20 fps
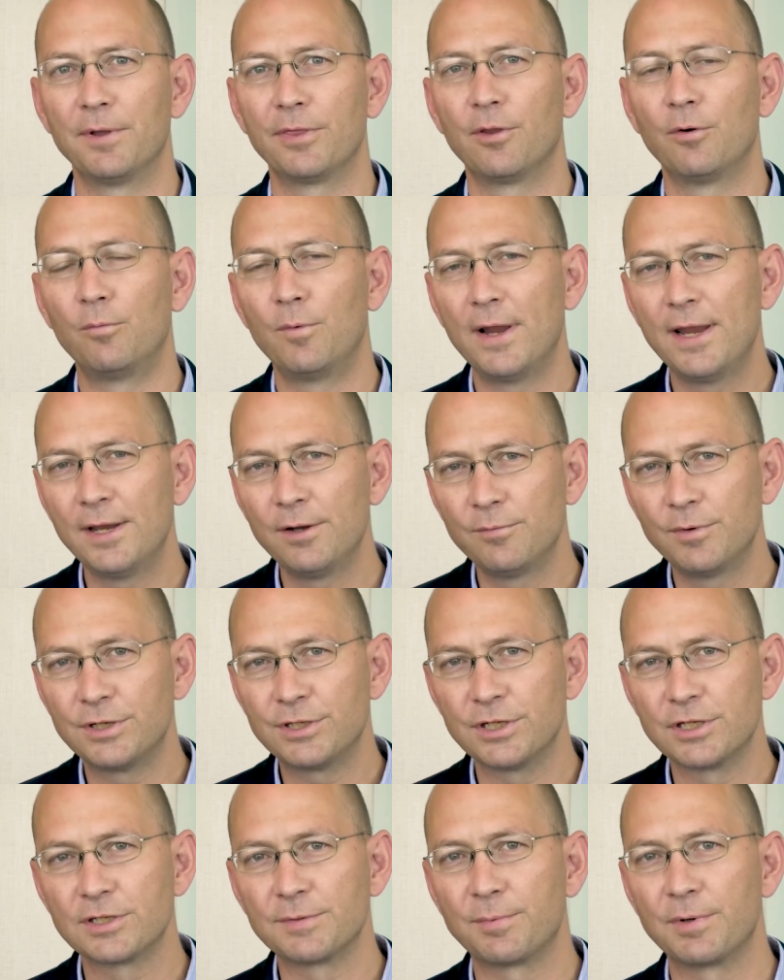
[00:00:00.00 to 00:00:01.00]
But the way in
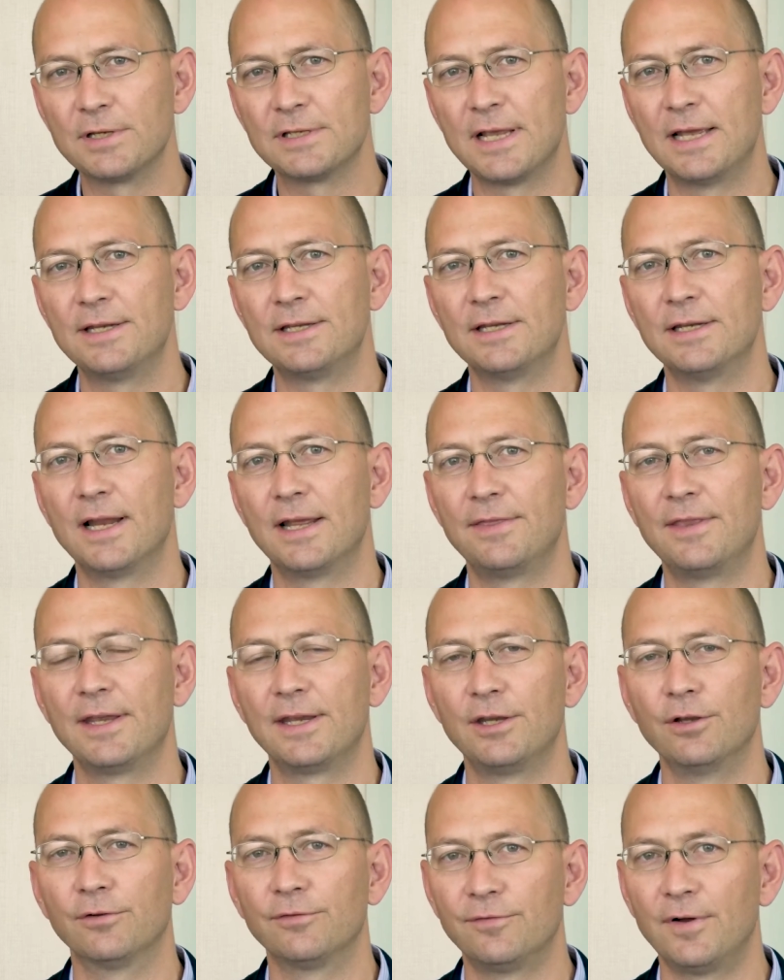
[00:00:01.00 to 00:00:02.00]
which it's presented, I
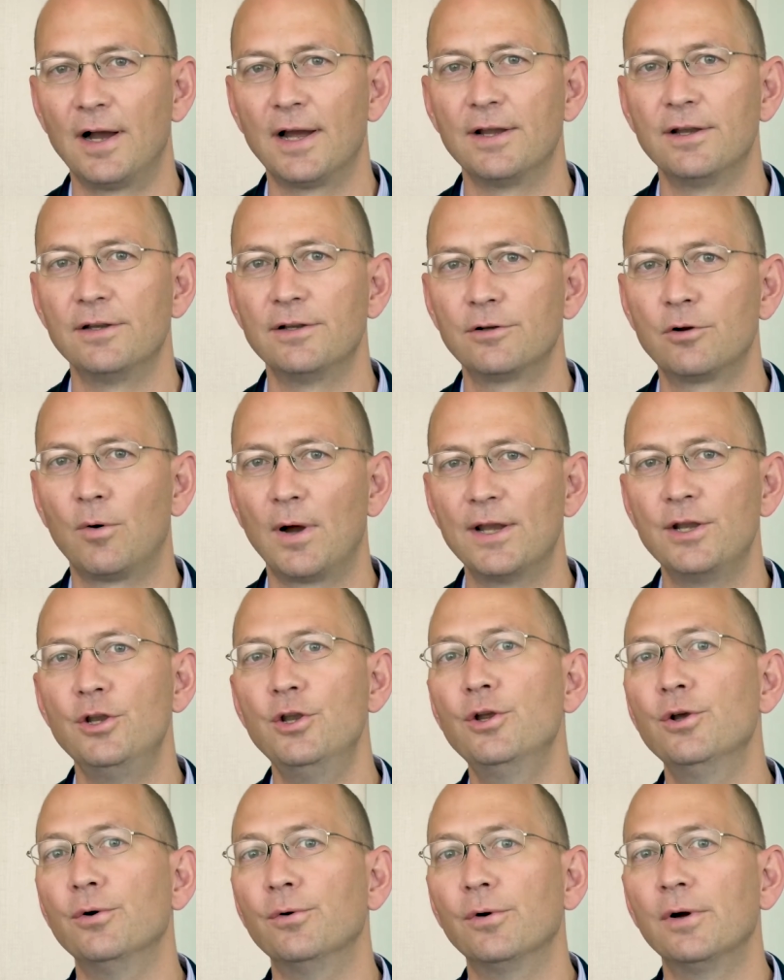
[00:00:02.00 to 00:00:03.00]
think you'll find quite
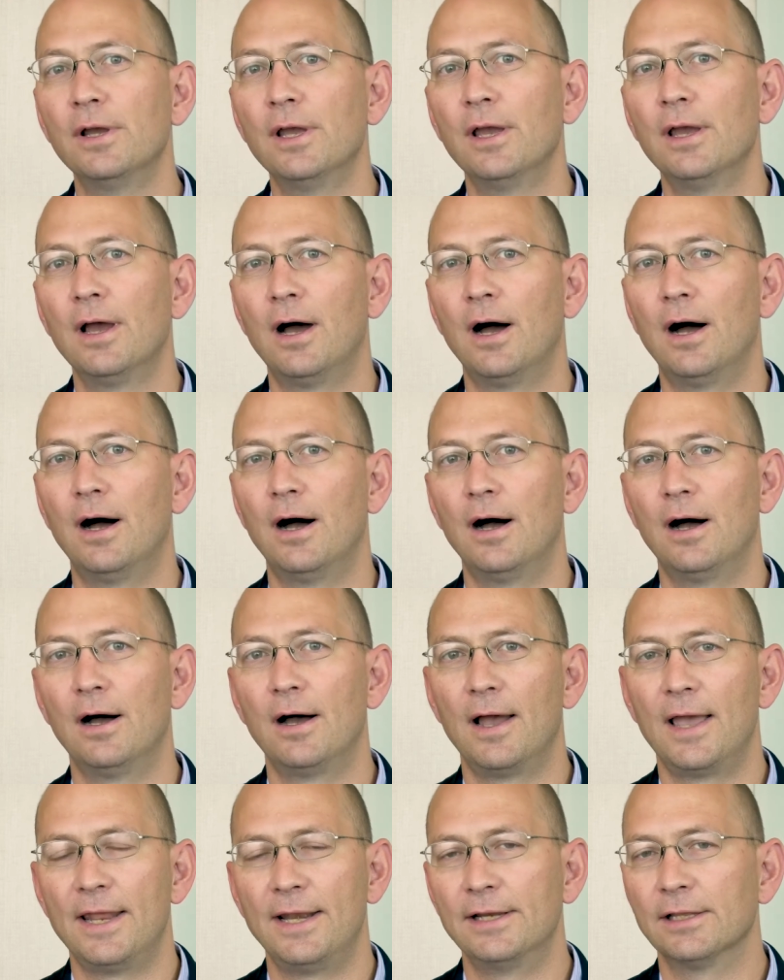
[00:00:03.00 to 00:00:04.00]
new
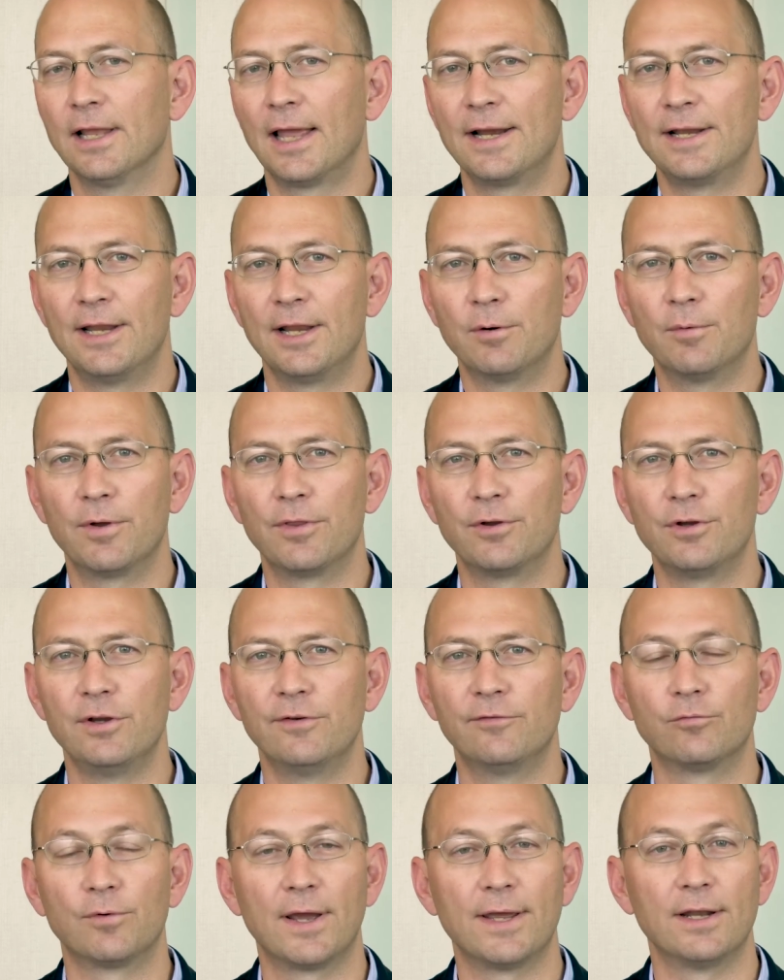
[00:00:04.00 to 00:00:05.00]
uh, and enlightening, whether
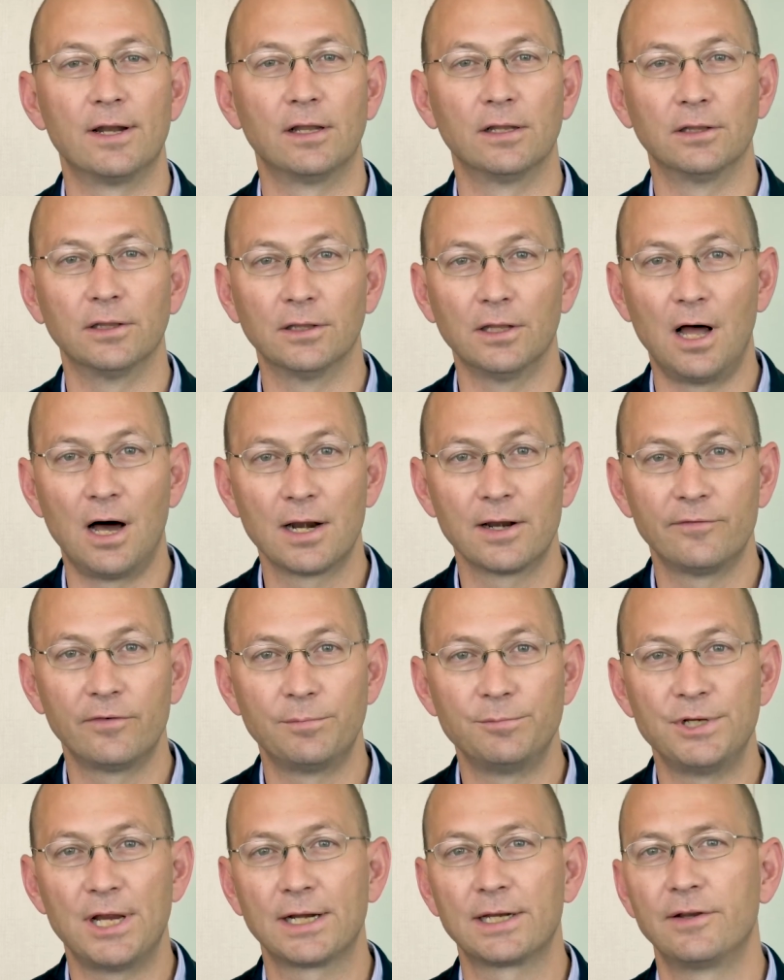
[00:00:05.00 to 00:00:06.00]
you've read a lot of
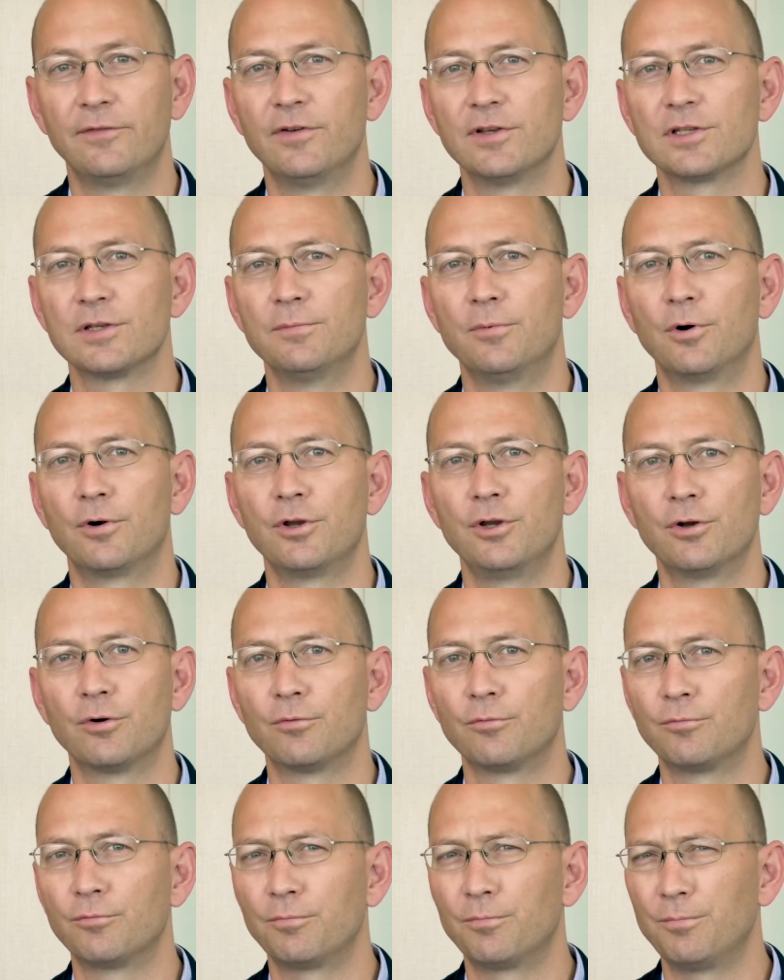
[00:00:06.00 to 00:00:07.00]
objectivism or
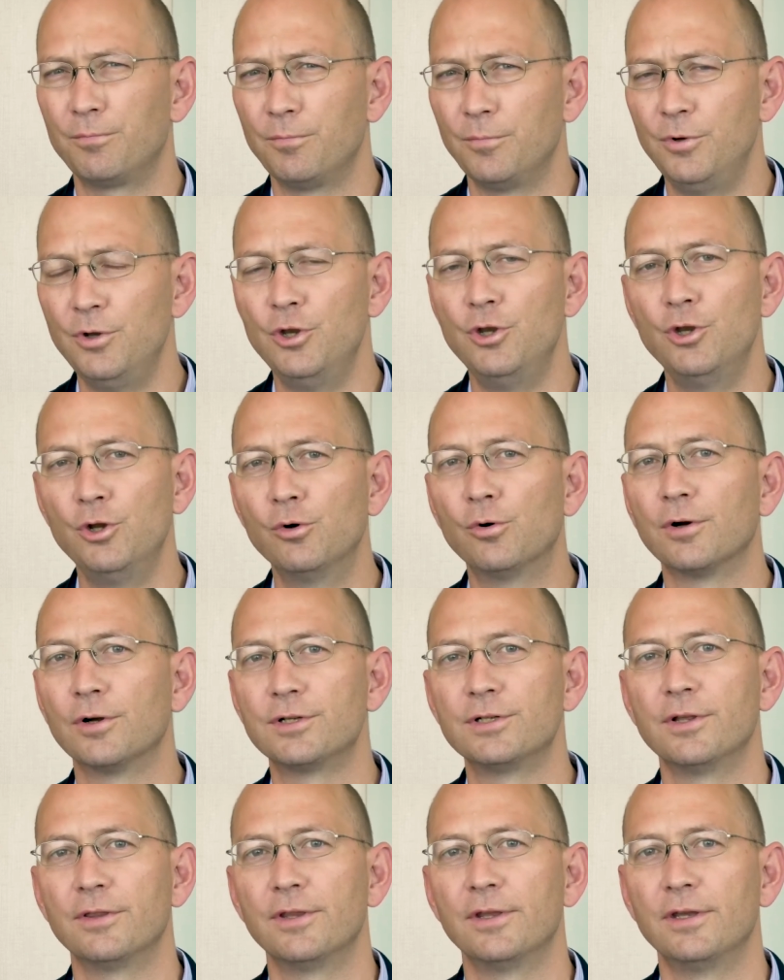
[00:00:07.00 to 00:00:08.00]
you're newer
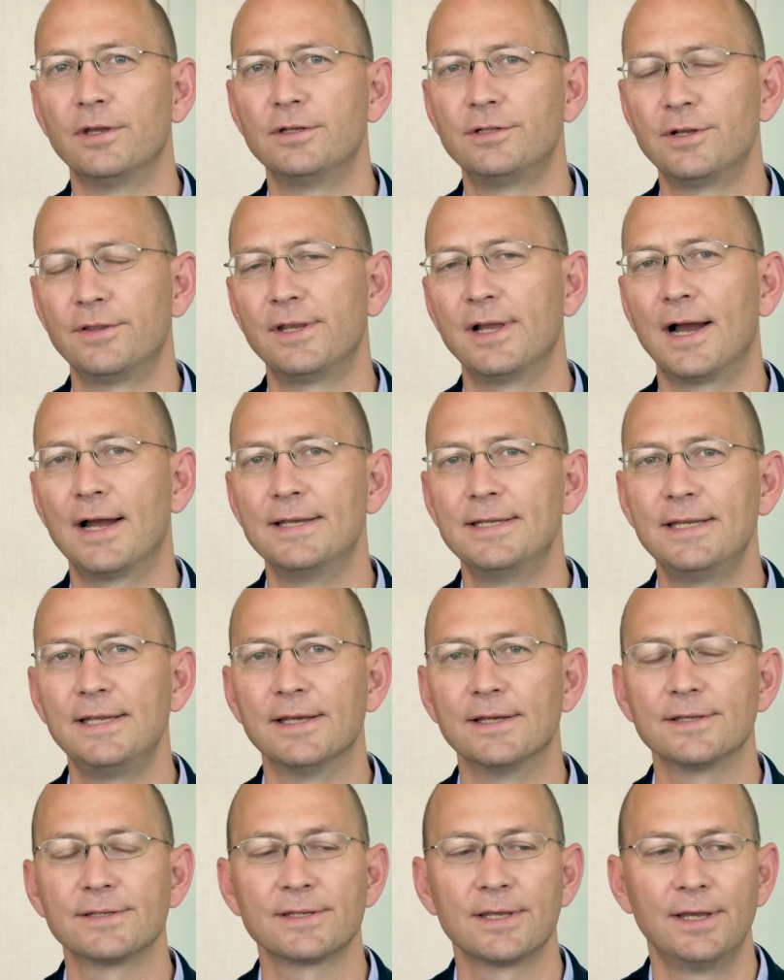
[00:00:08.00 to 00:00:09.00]
to the, to the
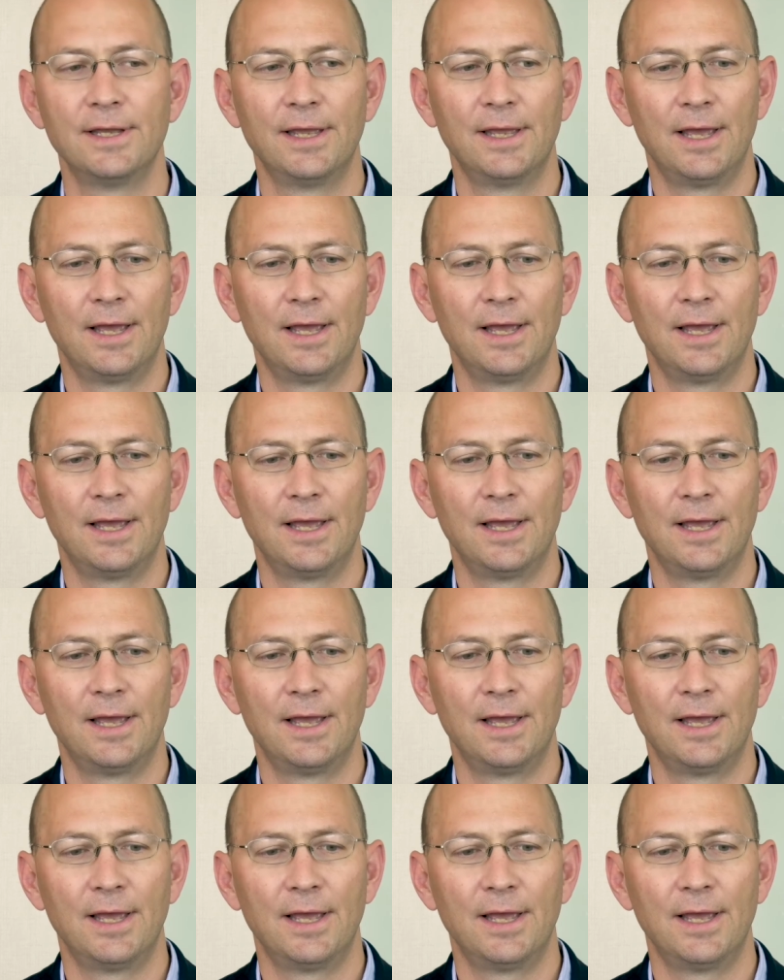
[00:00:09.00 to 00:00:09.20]
ideas.